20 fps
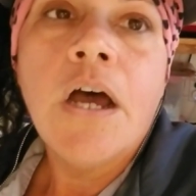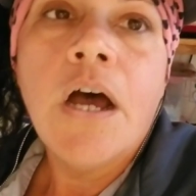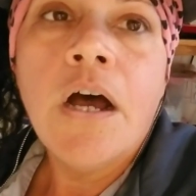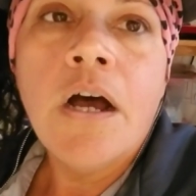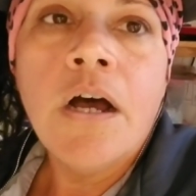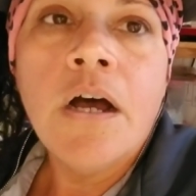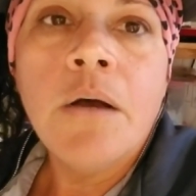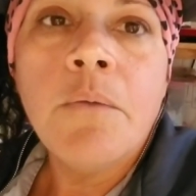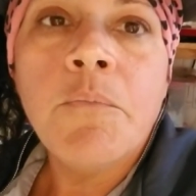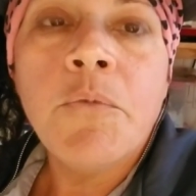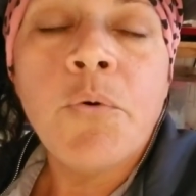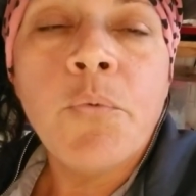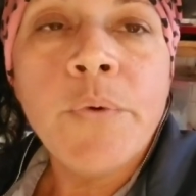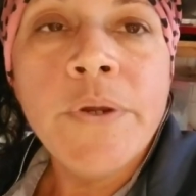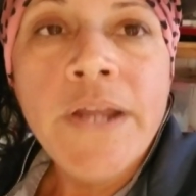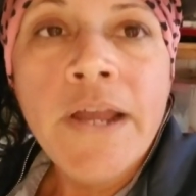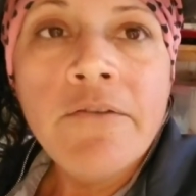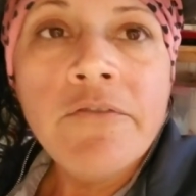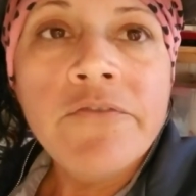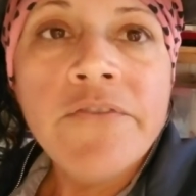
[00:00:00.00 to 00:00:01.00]
Um,
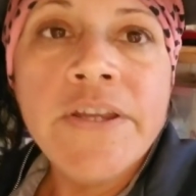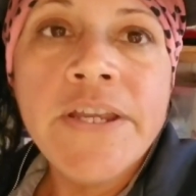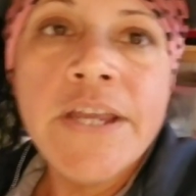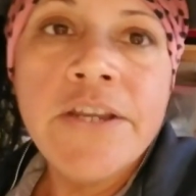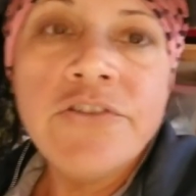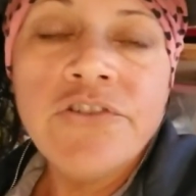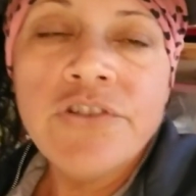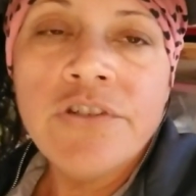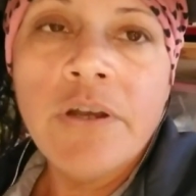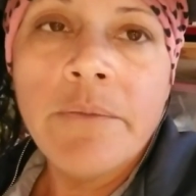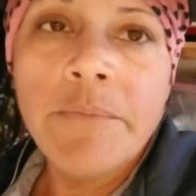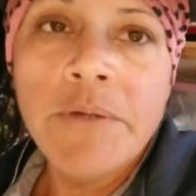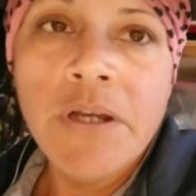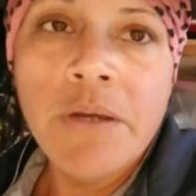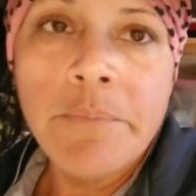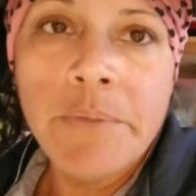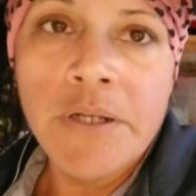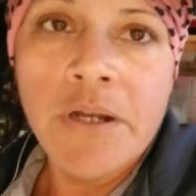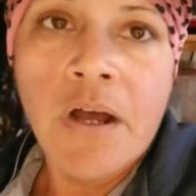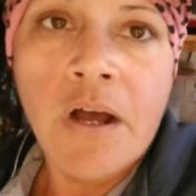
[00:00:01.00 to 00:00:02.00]
we have a vacation coming
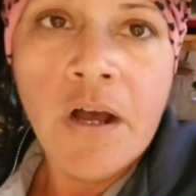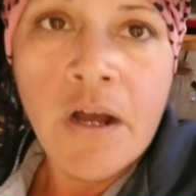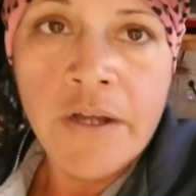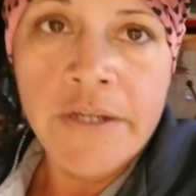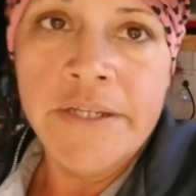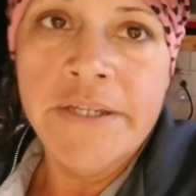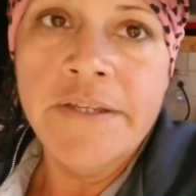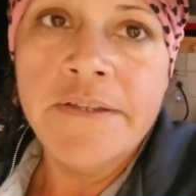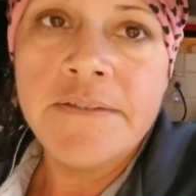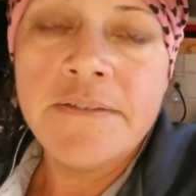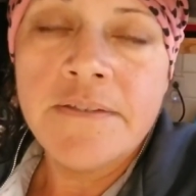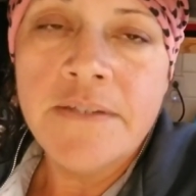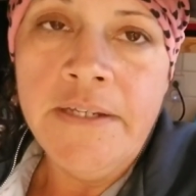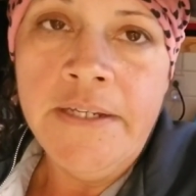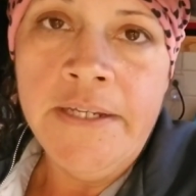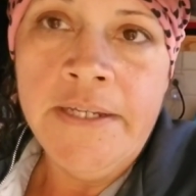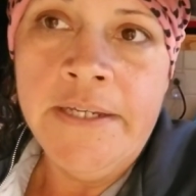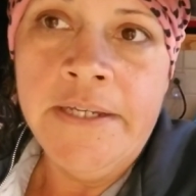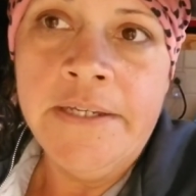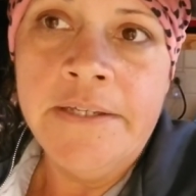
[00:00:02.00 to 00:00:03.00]
up in August
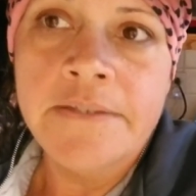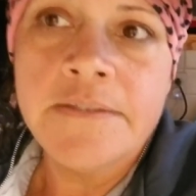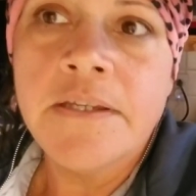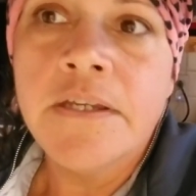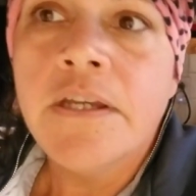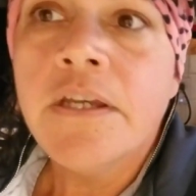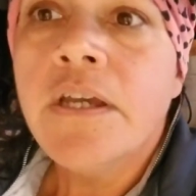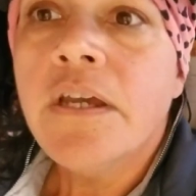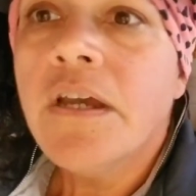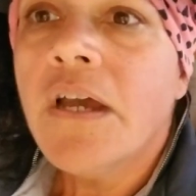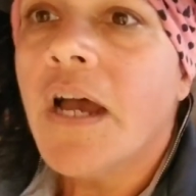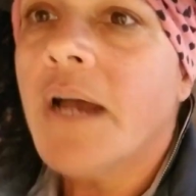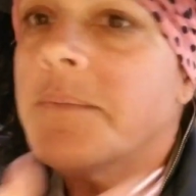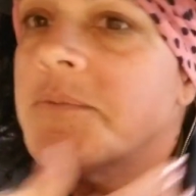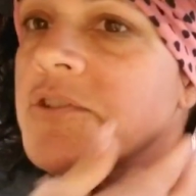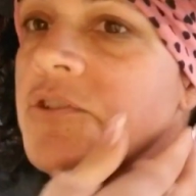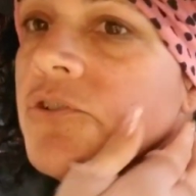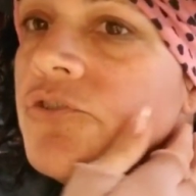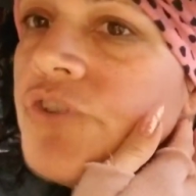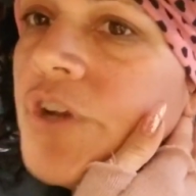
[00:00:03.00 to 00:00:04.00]
and
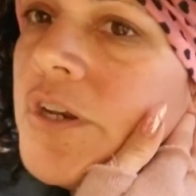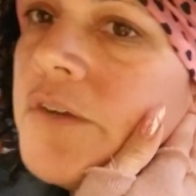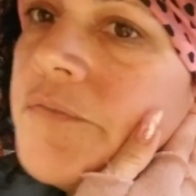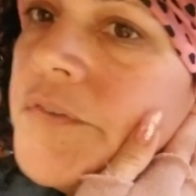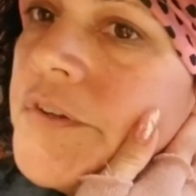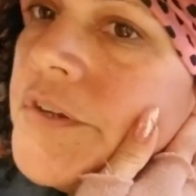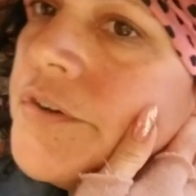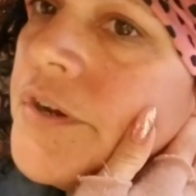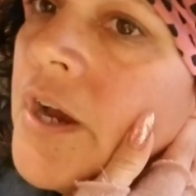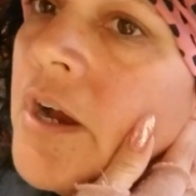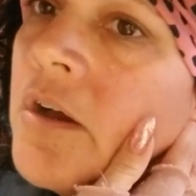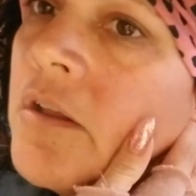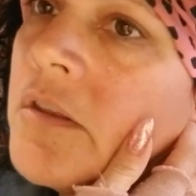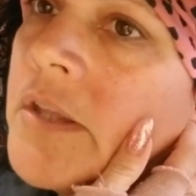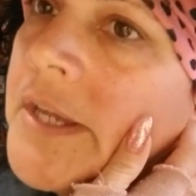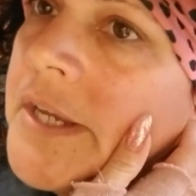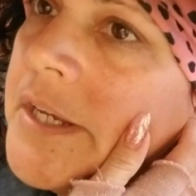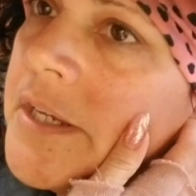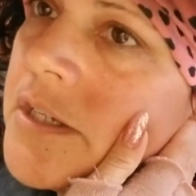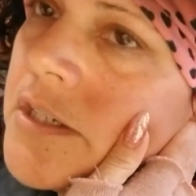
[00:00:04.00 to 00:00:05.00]
I'm still trying to figure out
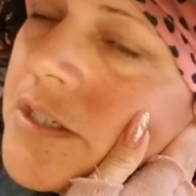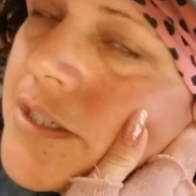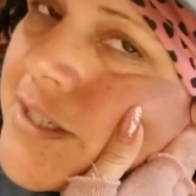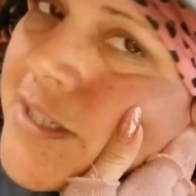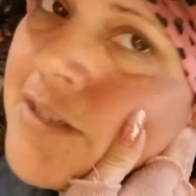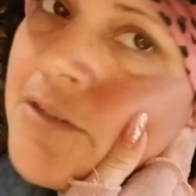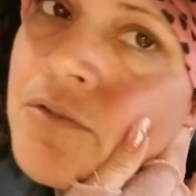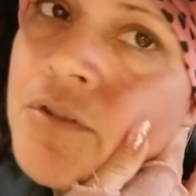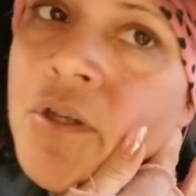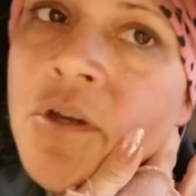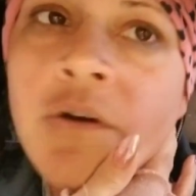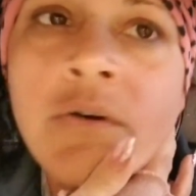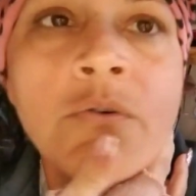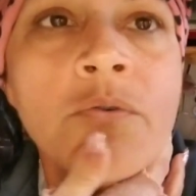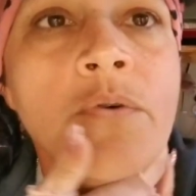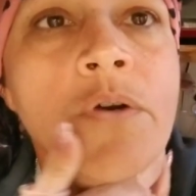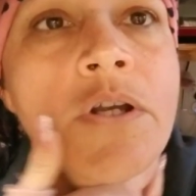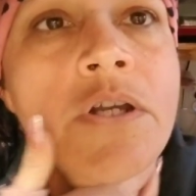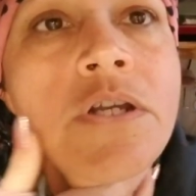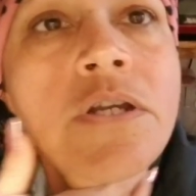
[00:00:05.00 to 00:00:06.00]
like, I don't
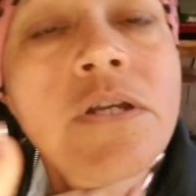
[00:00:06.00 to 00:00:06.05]
know.